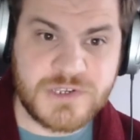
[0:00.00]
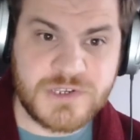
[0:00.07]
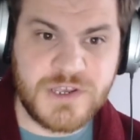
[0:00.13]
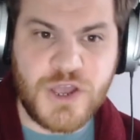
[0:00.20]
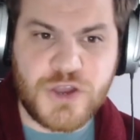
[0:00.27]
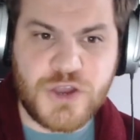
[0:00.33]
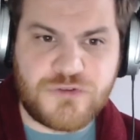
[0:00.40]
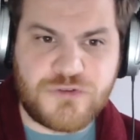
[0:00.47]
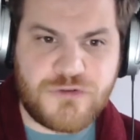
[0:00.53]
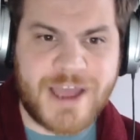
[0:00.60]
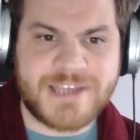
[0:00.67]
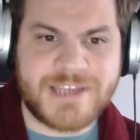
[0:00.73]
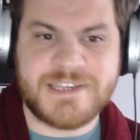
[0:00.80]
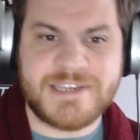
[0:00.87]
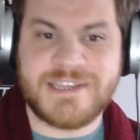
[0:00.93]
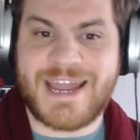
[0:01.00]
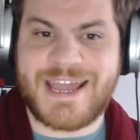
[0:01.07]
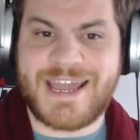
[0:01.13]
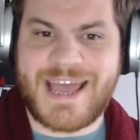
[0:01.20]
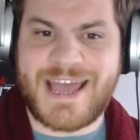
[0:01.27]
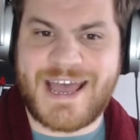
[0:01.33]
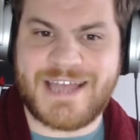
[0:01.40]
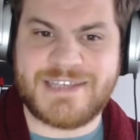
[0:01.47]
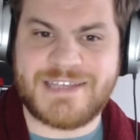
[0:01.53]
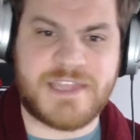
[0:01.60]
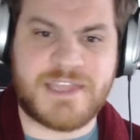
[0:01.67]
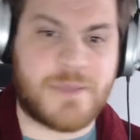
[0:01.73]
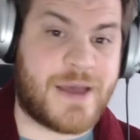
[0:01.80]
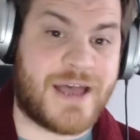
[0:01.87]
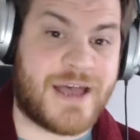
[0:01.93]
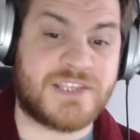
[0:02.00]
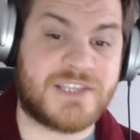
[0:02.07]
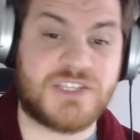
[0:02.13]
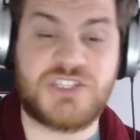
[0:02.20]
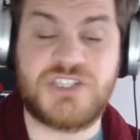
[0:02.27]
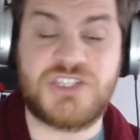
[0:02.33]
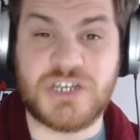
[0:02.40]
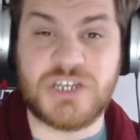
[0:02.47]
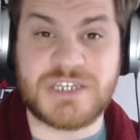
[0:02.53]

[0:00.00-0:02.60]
Crichton getting a hand to the pass to shut